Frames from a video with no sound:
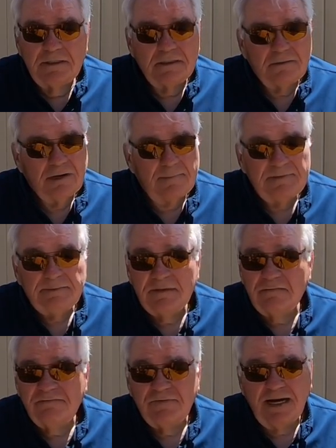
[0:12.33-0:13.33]
A crappie's been
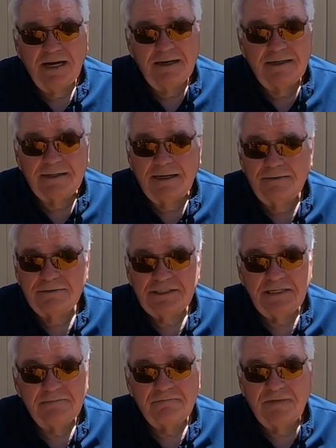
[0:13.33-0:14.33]
on fire, and as long as
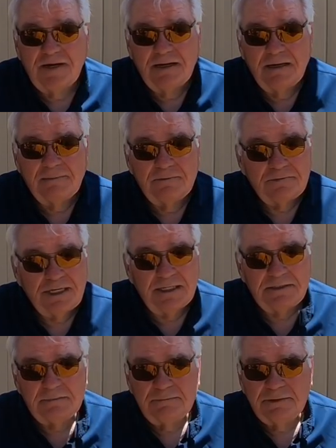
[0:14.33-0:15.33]
they're on fire, I'm going to
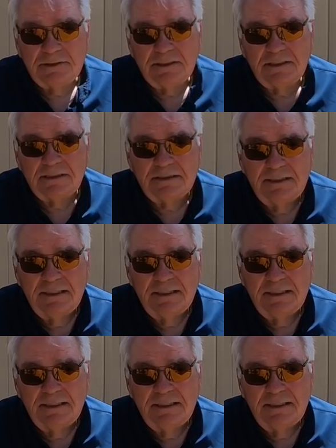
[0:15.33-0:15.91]
catch them.